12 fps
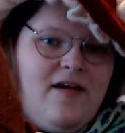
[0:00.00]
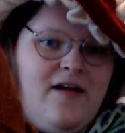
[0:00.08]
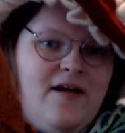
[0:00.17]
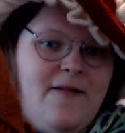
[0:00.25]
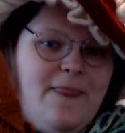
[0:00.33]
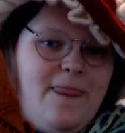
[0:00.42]

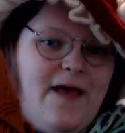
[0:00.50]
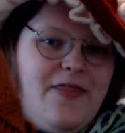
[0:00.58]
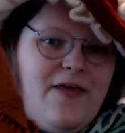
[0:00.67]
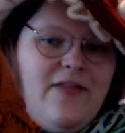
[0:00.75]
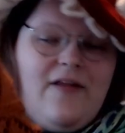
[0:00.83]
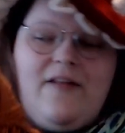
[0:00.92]
I think that
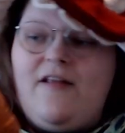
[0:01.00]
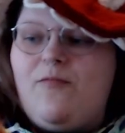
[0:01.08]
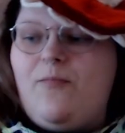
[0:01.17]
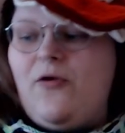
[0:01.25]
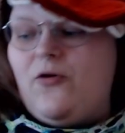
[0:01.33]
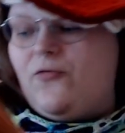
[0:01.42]
it's
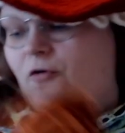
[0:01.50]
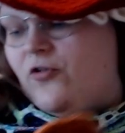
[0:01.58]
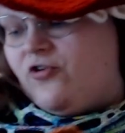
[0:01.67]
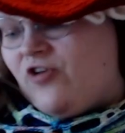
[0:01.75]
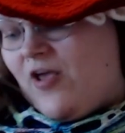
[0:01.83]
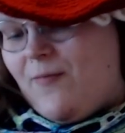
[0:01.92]
beautiful. The
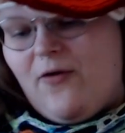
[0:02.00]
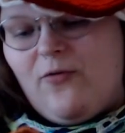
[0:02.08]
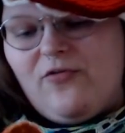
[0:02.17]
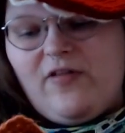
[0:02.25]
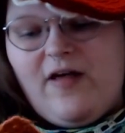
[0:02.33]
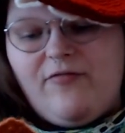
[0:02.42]
shaping was
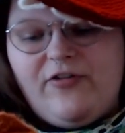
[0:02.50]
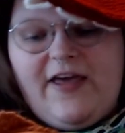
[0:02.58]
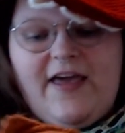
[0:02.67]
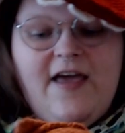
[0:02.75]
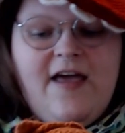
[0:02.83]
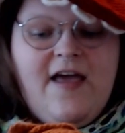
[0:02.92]
lovely.
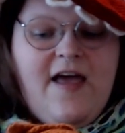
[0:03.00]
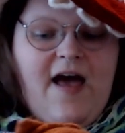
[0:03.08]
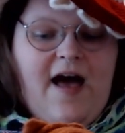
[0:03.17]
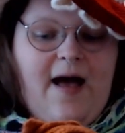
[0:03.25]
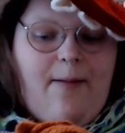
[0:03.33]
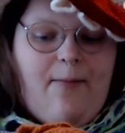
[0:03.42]

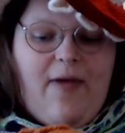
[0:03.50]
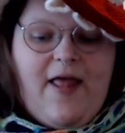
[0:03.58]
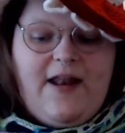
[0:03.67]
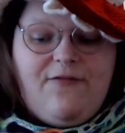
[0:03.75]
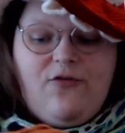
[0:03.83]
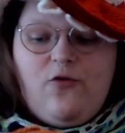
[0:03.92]
And if
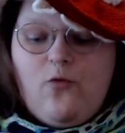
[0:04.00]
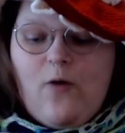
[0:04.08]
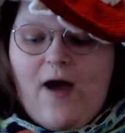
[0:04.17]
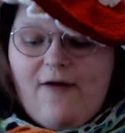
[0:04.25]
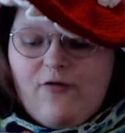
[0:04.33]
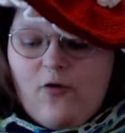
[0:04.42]
you ever
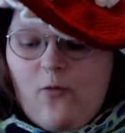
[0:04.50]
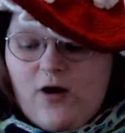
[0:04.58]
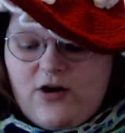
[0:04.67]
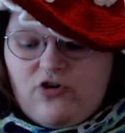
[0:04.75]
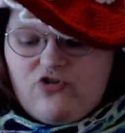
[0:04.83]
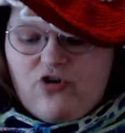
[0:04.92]
wanted to
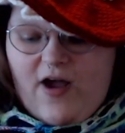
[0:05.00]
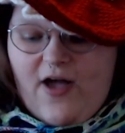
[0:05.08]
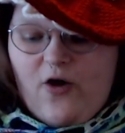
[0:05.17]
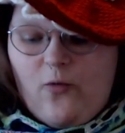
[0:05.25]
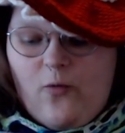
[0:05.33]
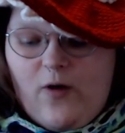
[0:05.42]
try out
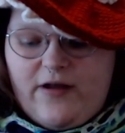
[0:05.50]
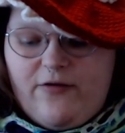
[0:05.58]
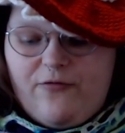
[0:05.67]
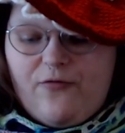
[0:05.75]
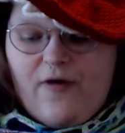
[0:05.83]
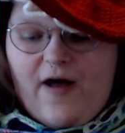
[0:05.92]
one
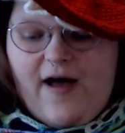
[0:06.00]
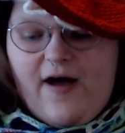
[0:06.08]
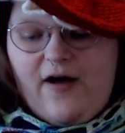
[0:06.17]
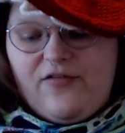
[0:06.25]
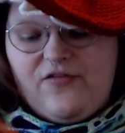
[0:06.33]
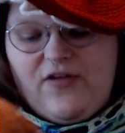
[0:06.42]
of
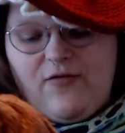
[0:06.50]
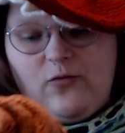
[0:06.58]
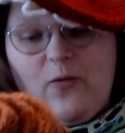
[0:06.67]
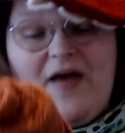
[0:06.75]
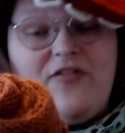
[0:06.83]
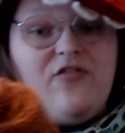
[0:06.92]
Stephen
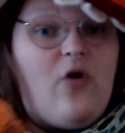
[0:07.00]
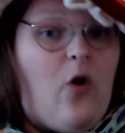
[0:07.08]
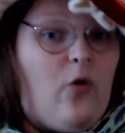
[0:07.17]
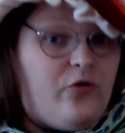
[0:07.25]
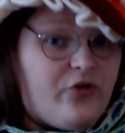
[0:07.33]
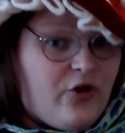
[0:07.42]
West's older
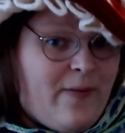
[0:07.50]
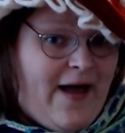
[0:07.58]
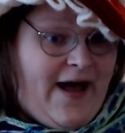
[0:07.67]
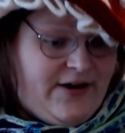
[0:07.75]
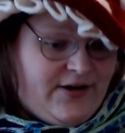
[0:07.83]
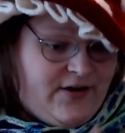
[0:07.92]

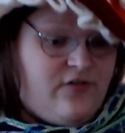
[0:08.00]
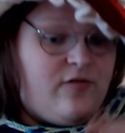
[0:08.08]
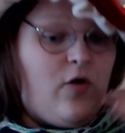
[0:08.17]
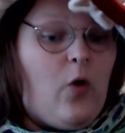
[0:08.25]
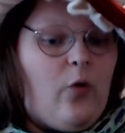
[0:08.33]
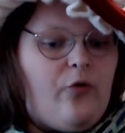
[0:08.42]
patterns,
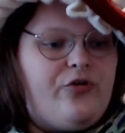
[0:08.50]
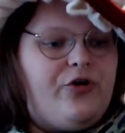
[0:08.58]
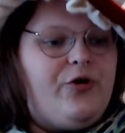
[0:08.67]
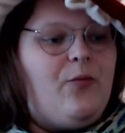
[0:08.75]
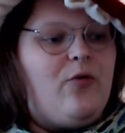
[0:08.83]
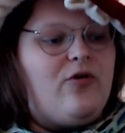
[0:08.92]
older, more
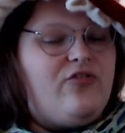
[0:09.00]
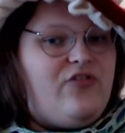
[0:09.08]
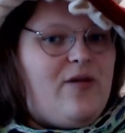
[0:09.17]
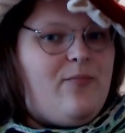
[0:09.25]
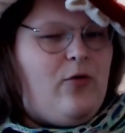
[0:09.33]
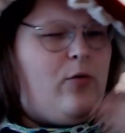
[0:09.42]
simple,
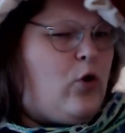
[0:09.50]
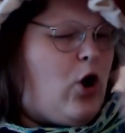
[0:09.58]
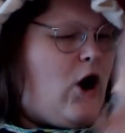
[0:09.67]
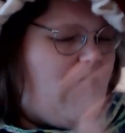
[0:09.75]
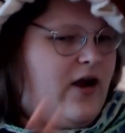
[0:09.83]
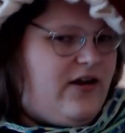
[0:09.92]
more
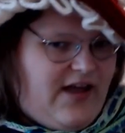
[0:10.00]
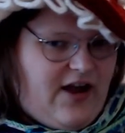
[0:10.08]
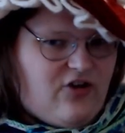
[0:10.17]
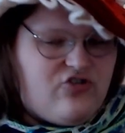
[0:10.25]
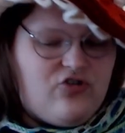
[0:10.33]
architectural in